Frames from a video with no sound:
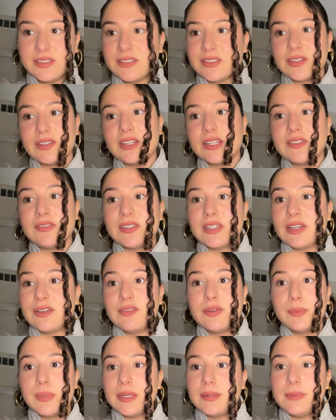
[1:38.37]
So, like if you give
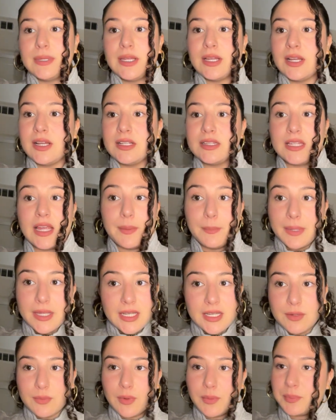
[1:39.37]
a baby a
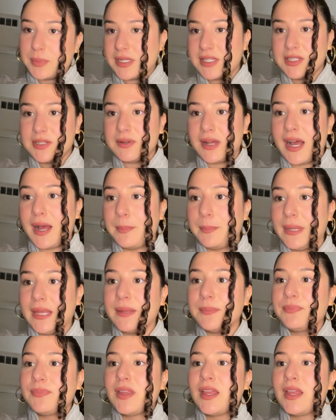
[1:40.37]
lemon, it won't be too happy.